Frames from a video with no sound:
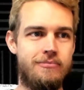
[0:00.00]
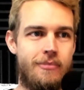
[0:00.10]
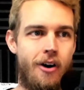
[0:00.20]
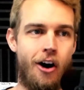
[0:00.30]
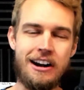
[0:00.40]

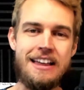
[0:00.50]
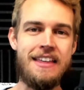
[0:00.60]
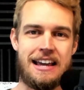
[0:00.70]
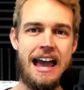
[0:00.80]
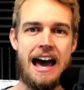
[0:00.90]
aren't in
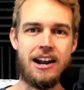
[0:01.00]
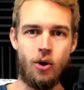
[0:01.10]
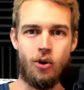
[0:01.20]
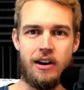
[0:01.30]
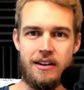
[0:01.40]
that
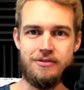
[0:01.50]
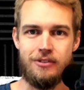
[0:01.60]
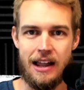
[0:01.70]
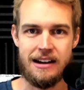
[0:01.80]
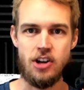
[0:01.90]
category of
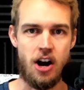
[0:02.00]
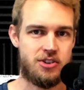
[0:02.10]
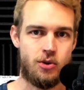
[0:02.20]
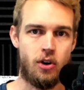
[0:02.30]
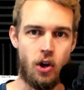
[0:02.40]
like
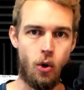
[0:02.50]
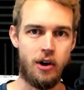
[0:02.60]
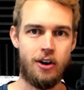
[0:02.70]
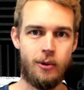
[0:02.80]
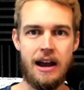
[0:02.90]
doctor or
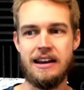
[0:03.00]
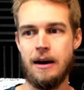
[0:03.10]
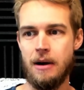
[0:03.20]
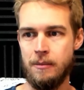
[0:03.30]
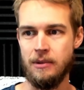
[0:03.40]
lawyer, right?
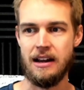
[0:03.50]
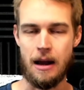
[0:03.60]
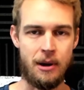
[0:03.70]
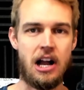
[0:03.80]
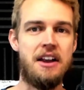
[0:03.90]
I'm
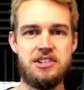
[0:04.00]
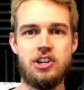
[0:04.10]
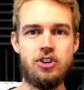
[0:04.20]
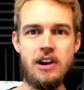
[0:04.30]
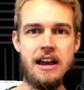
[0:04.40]
a content
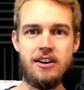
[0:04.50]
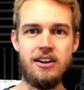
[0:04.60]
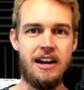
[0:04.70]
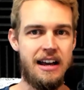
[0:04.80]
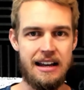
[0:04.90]
creator
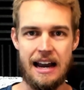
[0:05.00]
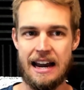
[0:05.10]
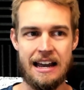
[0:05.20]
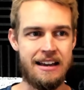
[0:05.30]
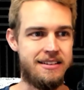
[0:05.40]

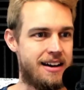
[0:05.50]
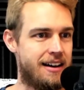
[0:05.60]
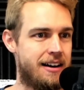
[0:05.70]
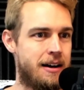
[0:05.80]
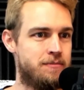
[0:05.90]
and
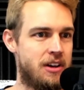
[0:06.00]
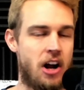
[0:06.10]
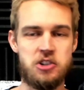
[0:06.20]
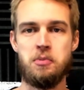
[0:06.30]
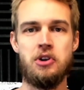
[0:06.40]
an
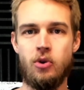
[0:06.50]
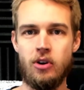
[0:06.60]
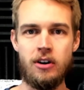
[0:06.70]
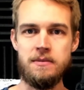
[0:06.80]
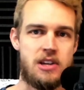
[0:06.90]

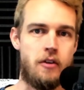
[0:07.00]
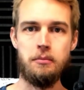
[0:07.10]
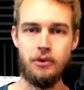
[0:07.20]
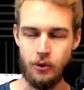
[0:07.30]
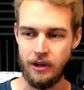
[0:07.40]
entrepreneur,
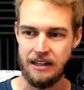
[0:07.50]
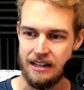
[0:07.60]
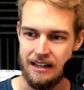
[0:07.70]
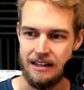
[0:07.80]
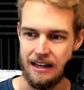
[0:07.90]
self-employed,
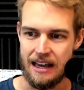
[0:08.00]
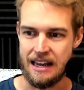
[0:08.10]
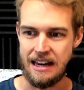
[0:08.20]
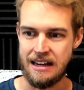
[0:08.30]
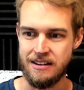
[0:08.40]

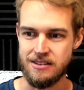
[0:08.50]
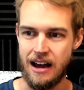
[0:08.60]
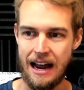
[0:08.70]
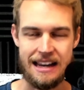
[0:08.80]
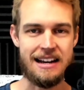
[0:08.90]
and
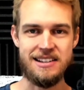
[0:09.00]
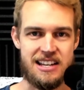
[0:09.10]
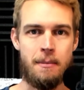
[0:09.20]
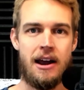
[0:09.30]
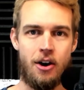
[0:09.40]
I kind of set
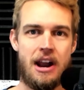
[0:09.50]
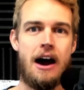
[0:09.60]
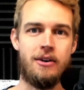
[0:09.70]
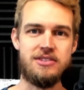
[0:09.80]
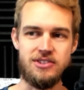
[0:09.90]
my own
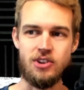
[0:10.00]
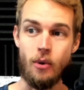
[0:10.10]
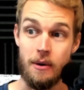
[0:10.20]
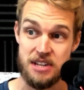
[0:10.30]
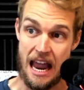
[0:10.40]
hours. And so I
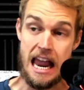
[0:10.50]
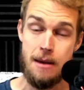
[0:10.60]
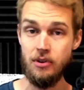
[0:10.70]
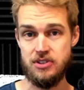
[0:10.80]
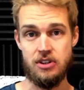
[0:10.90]
was
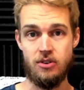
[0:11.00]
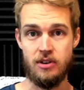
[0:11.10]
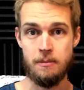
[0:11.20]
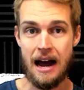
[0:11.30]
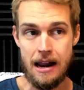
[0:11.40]
able to, in
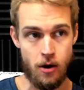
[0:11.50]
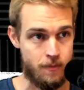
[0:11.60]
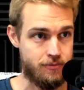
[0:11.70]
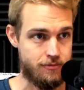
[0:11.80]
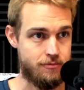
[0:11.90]
my
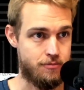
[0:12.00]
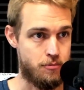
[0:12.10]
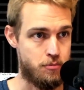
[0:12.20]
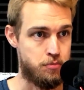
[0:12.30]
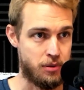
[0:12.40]
own
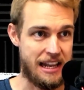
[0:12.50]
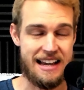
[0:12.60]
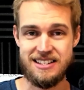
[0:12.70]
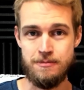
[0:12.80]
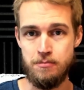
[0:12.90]

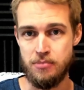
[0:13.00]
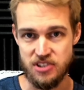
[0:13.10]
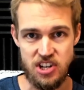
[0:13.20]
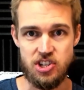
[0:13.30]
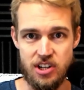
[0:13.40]
blessed
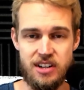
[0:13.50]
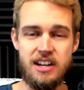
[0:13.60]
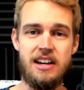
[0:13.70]
position,